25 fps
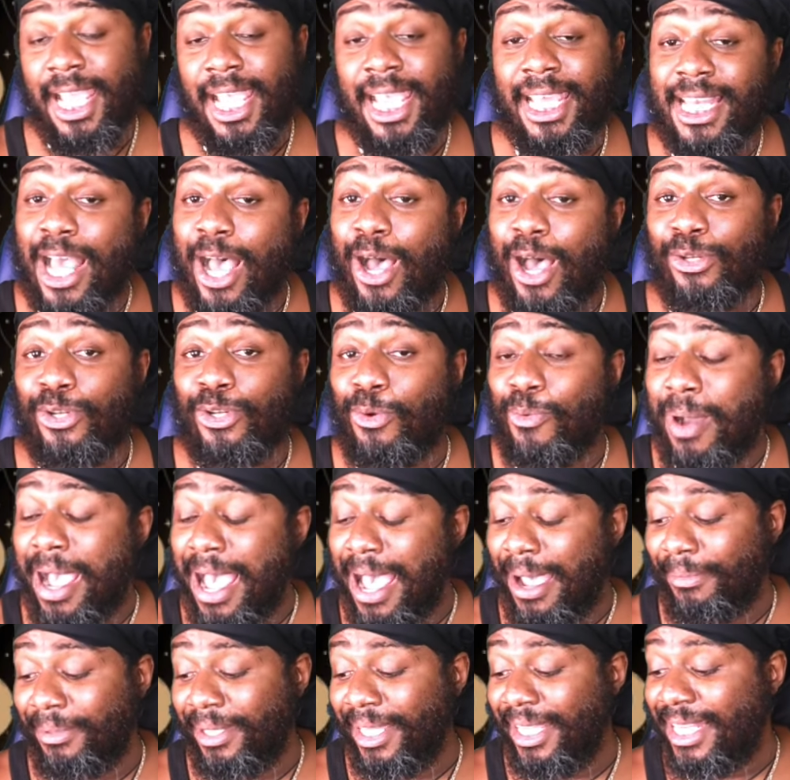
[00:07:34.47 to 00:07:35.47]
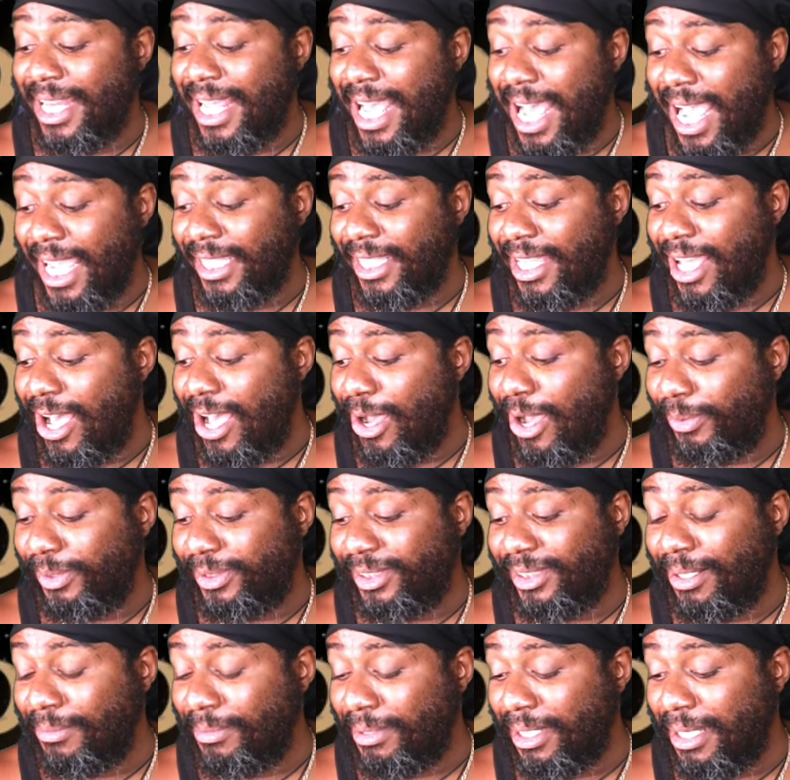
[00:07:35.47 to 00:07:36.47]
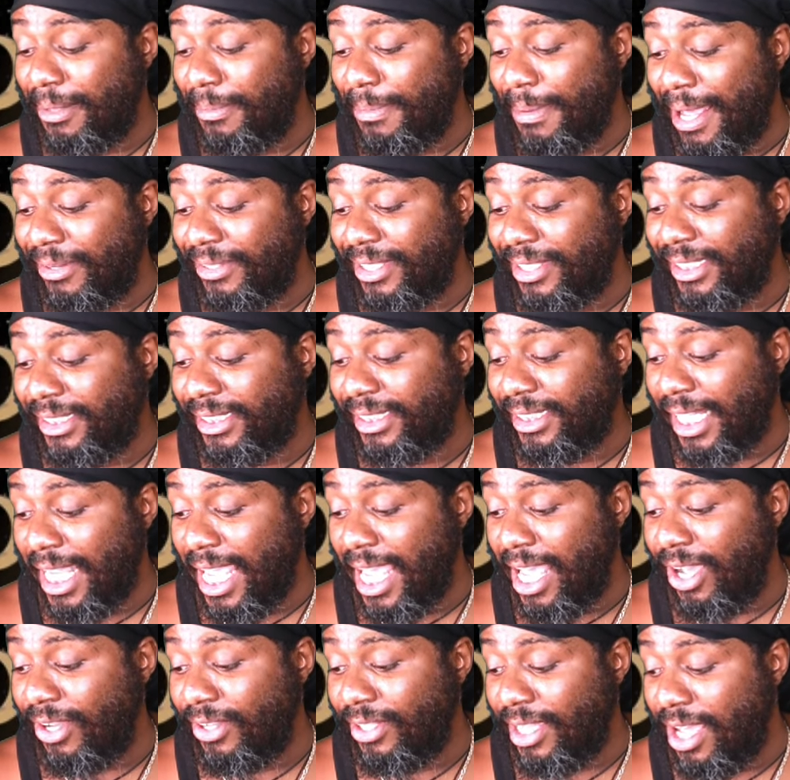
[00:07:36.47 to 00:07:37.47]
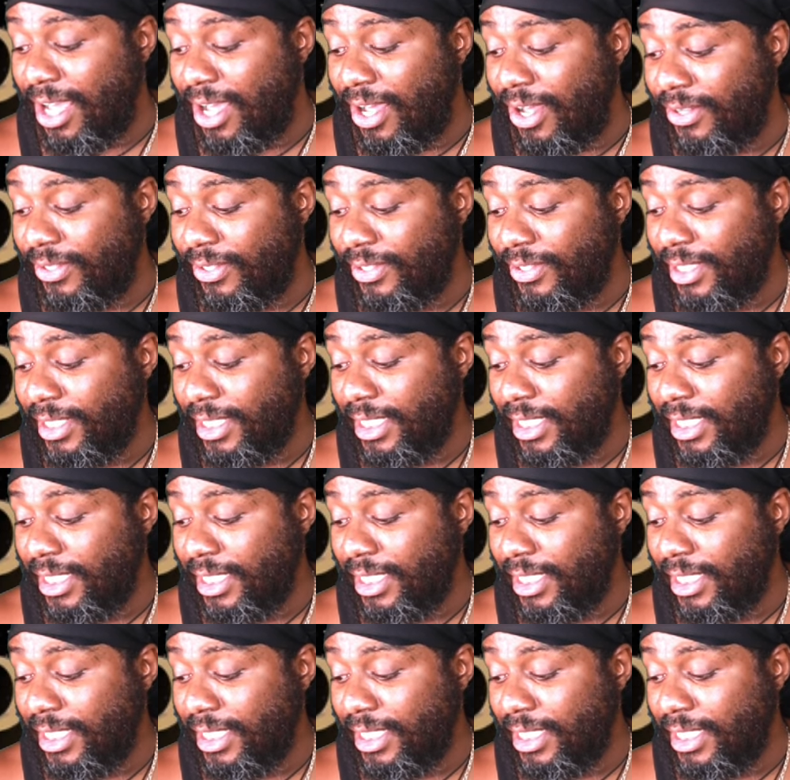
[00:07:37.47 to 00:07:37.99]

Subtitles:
And I don't know why I'm getting hot, y'all. It's something about this child, y'all,